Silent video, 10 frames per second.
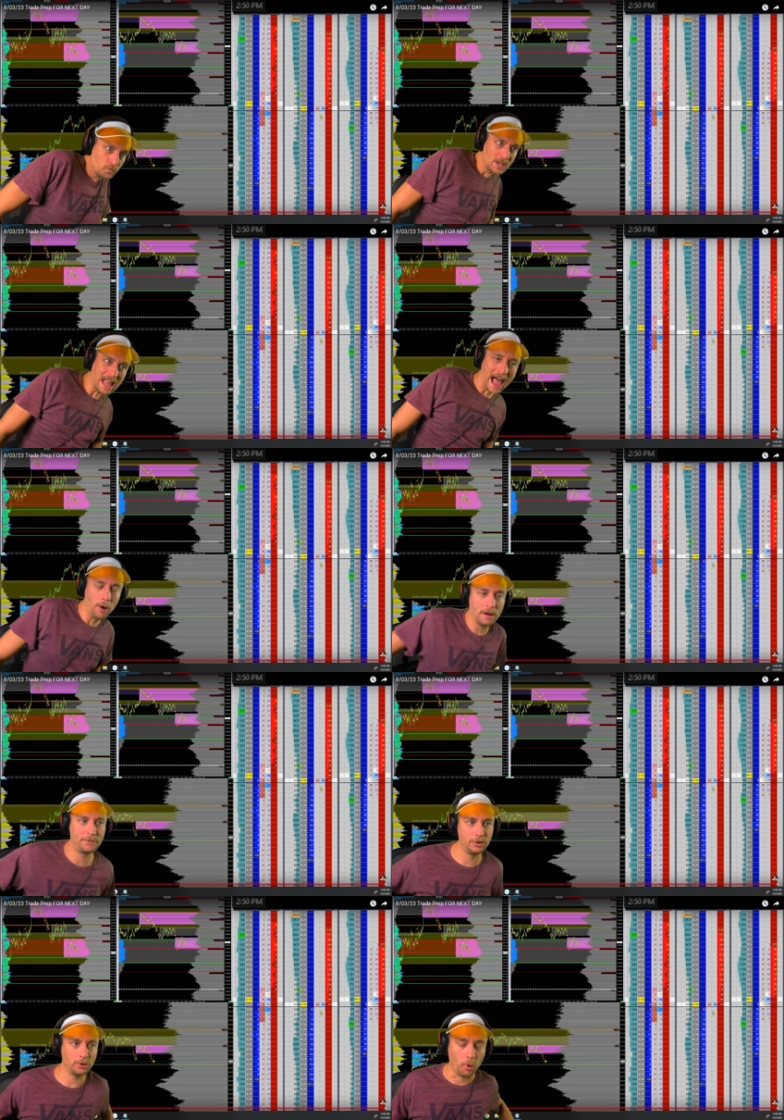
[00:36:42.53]

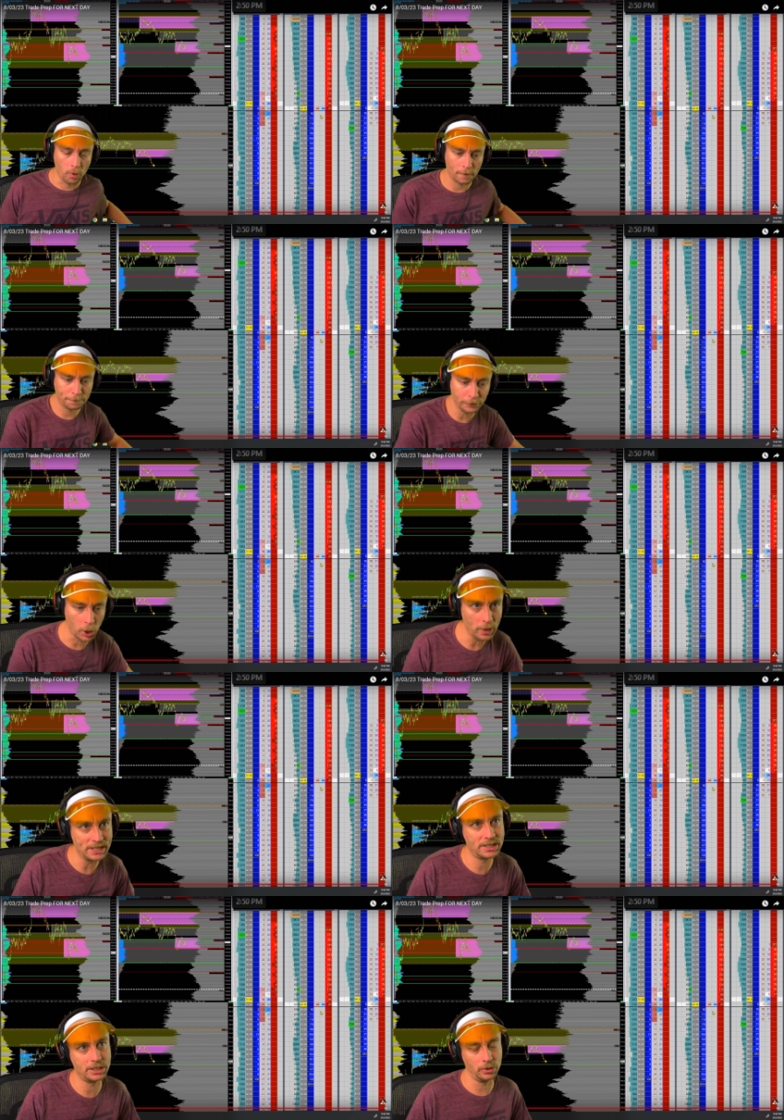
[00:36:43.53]
however, order flow
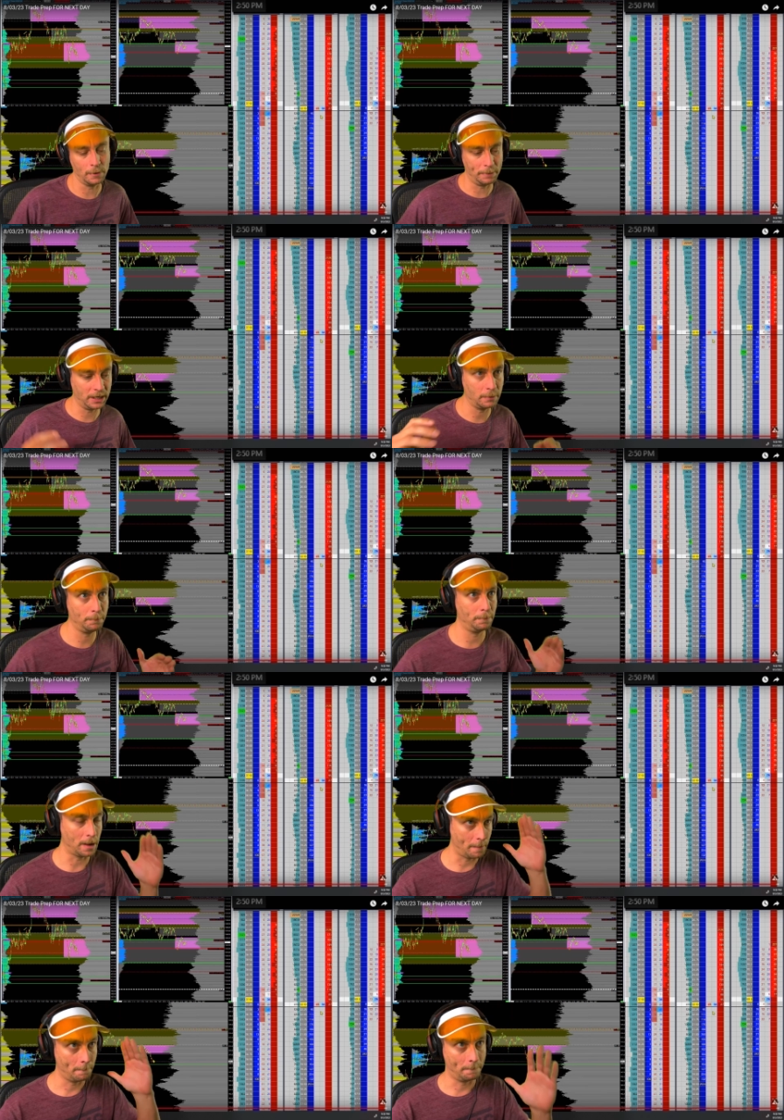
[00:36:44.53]
is still a big
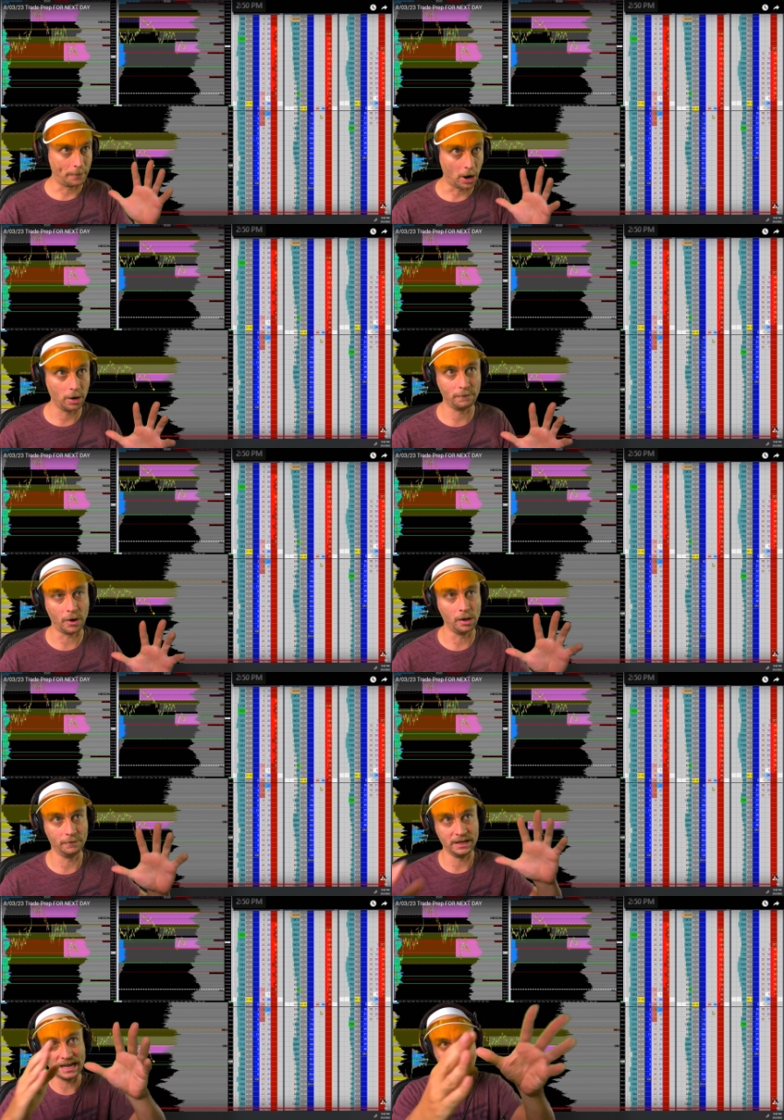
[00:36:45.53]
part of all of
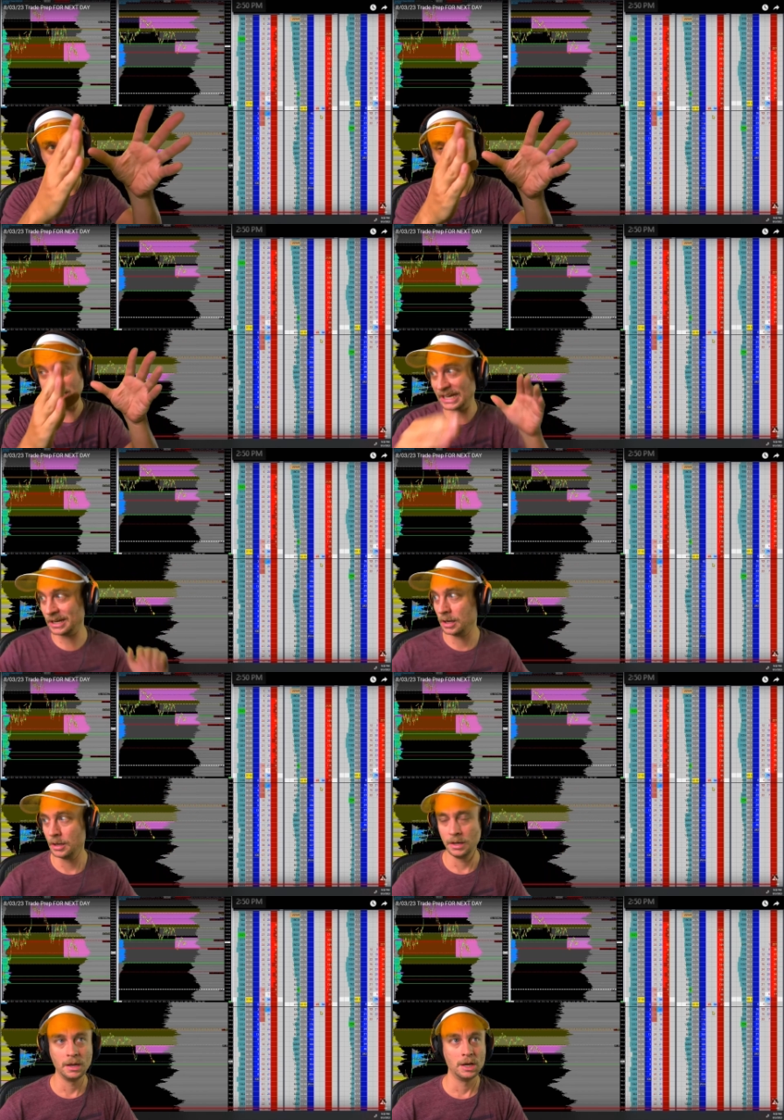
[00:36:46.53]
it, and seeing
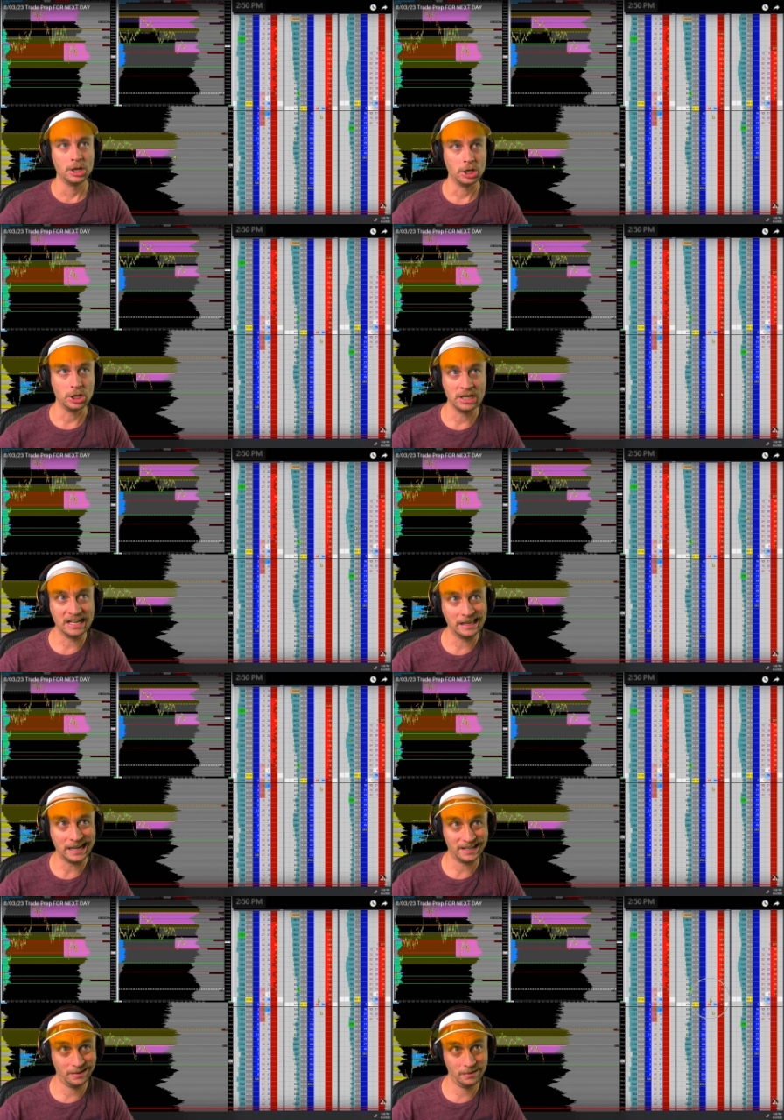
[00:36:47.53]

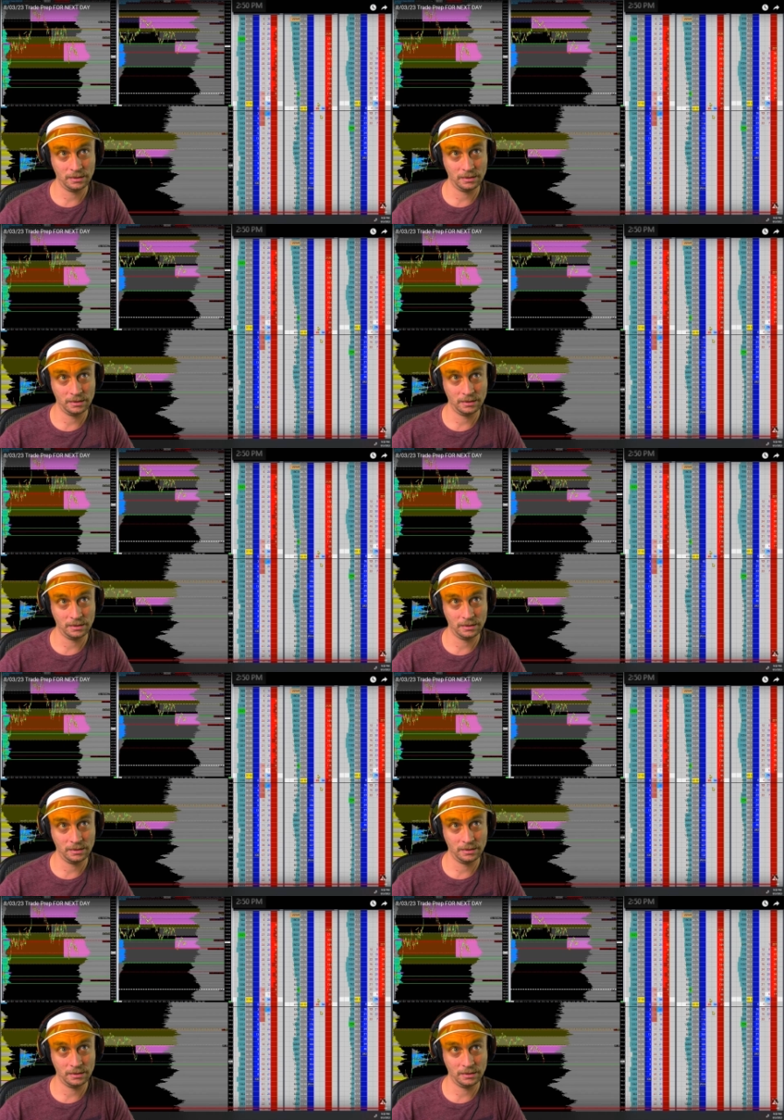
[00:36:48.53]
like